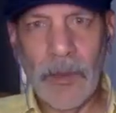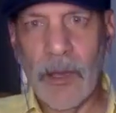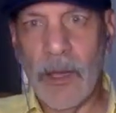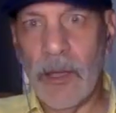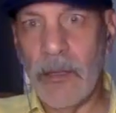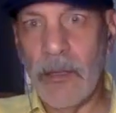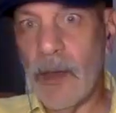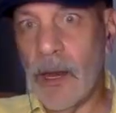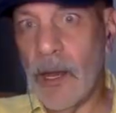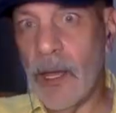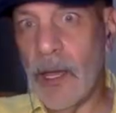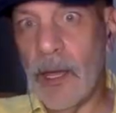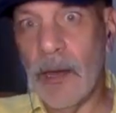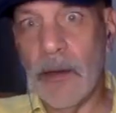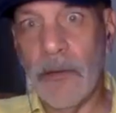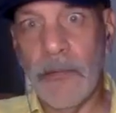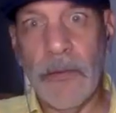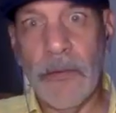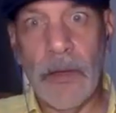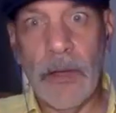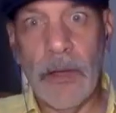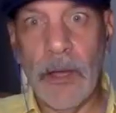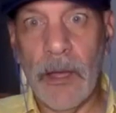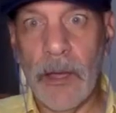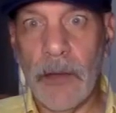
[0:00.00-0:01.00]
I got a
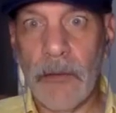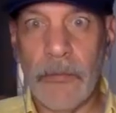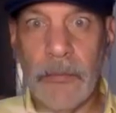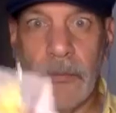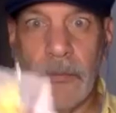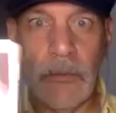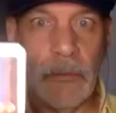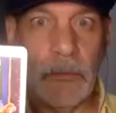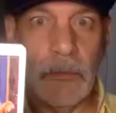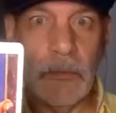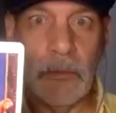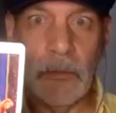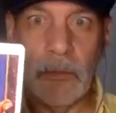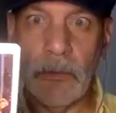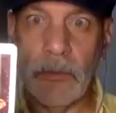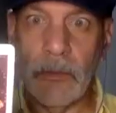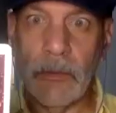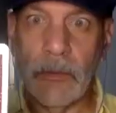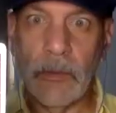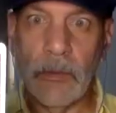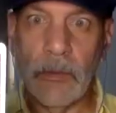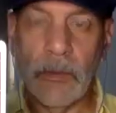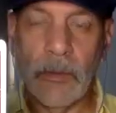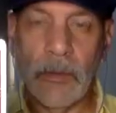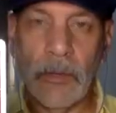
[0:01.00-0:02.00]
five.
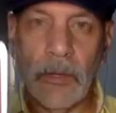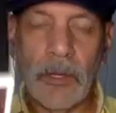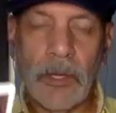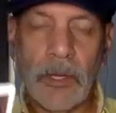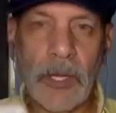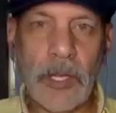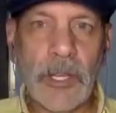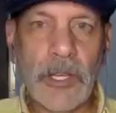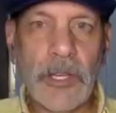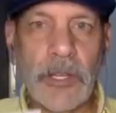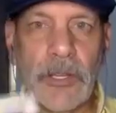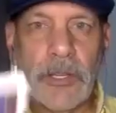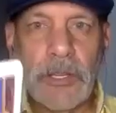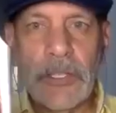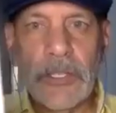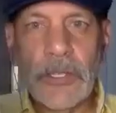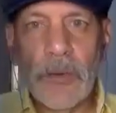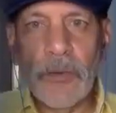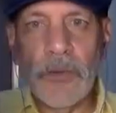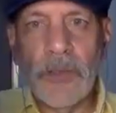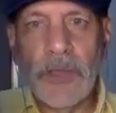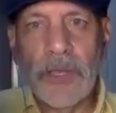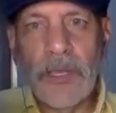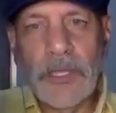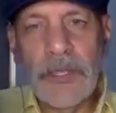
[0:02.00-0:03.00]

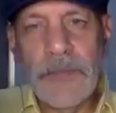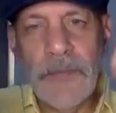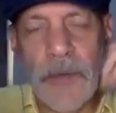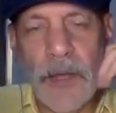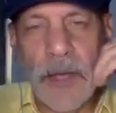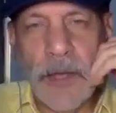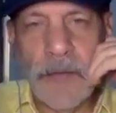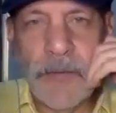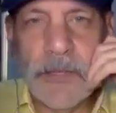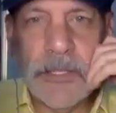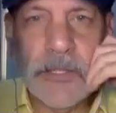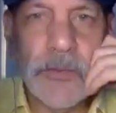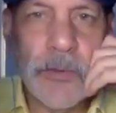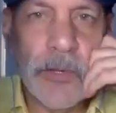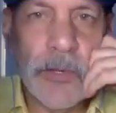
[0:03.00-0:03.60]
So this five is